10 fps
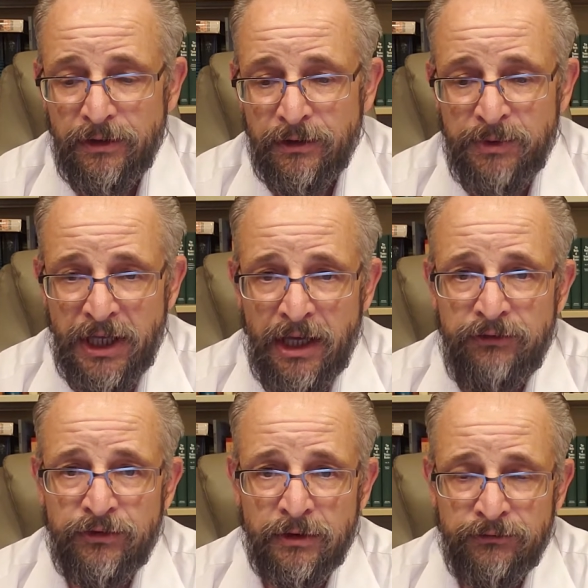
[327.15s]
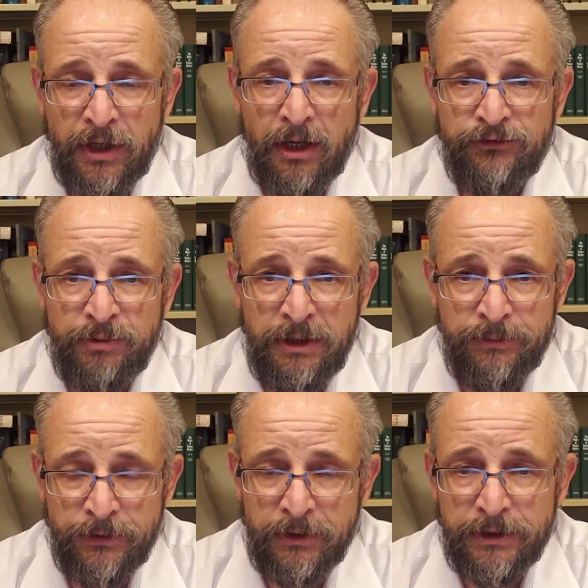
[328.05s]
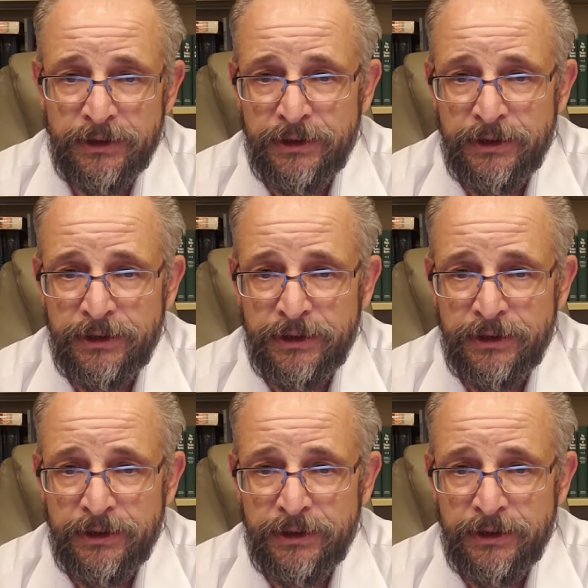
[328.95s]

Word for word: the behavior of God's people